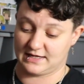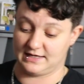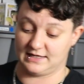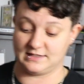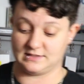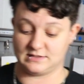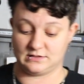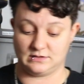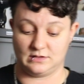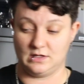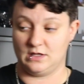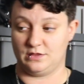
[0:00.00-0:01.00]
and
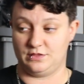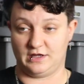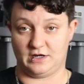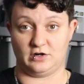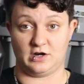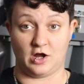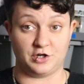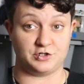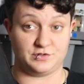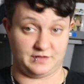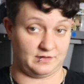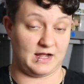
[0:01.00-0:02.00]
they're
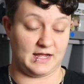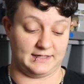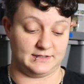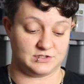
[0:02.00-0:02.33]
under their hide.